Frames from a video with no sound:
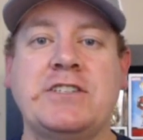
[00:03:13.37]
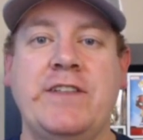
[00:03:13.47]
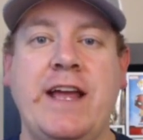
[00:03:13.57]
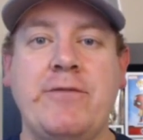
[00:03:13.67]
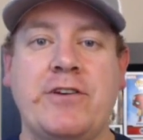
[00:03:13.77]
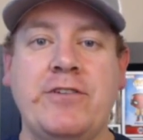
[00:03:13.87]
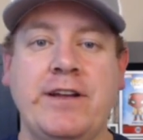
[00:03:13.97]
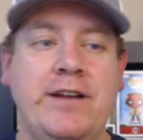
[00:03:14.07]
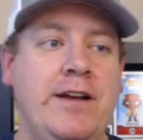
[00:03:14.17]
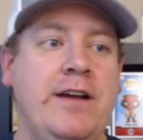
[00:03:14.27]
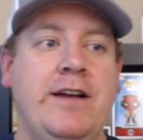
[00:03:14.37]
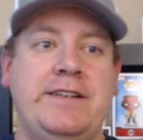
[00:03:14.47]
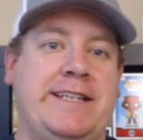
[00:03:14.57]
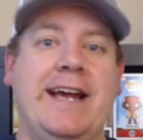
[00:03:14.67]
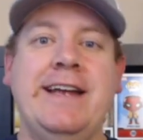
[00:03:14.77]
year they recruited
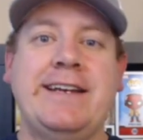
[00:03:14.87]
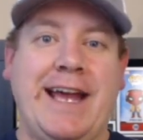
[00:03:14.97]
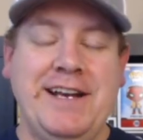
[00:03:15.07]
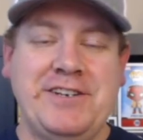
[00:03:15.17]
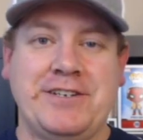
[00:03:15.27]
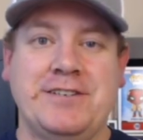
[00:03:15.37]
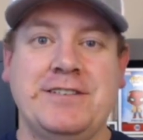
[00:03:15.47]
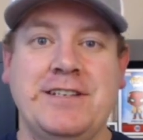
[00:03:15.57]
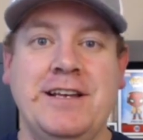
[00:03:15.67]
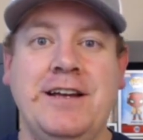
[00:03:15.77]
10 catchers,